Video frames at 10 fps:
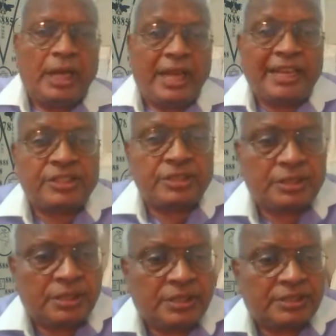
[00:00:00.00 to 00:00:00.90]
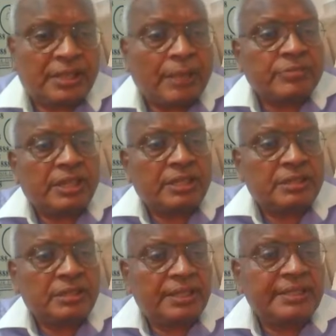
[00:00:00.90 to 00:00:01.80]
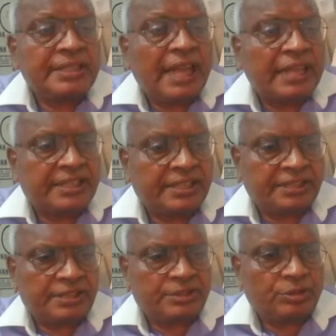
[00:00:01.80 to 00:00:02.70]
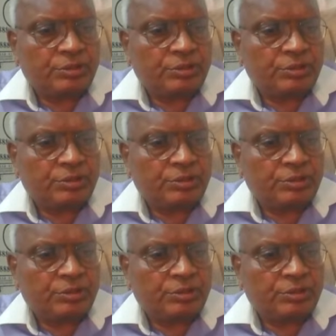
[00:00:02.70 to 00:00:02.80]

It's something integrated